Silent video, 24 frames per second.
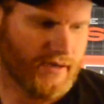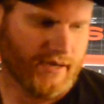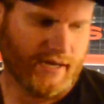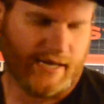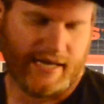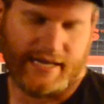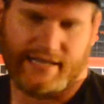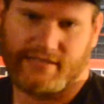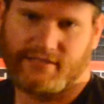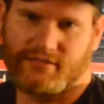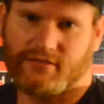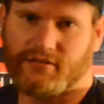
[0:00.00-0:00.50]

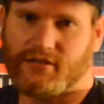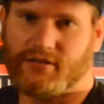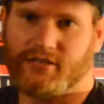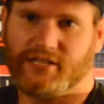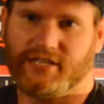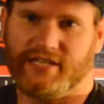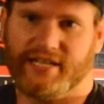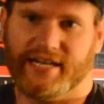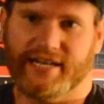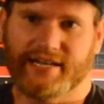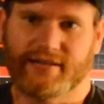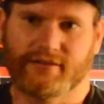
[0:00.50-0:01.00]
I
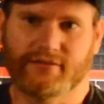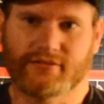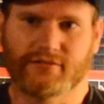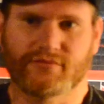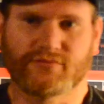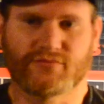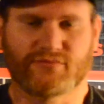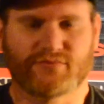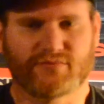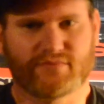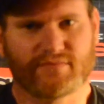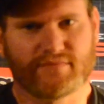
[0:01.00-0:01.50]
started out
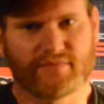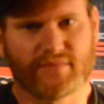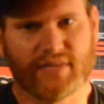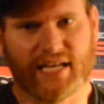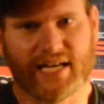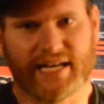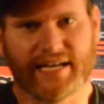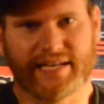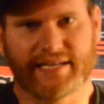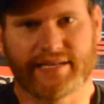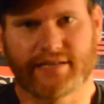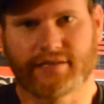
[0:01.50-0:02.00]

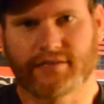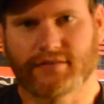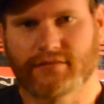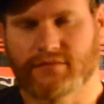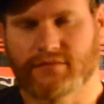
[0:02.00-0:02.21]
like